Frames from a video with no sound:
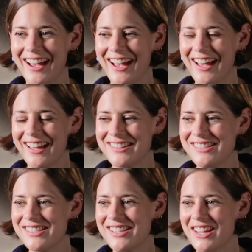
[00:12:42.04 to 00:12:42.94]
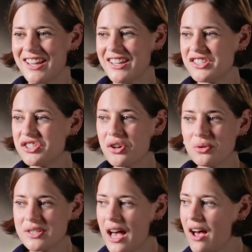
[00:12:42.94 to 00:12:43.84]
And it
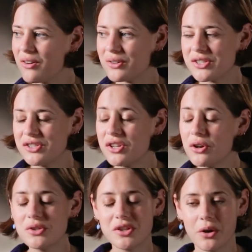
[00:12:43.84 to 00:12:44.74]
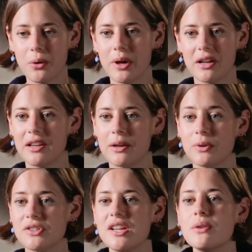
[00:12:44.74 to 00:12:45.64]
sold out so quickly,
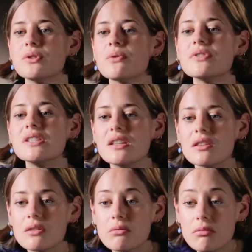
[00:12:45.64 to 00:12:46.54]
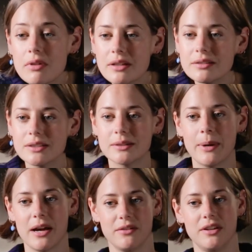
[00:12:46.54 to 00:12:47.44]
which he was obviously thrilled
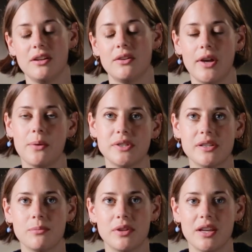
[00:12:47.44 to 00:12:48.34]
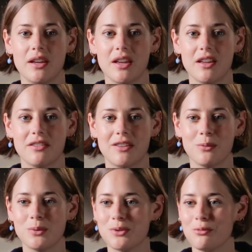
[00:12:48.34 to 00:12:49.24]
about. You know, that was something
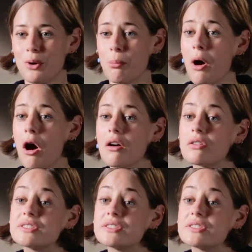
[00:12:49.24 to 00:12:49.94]
that was a real mark of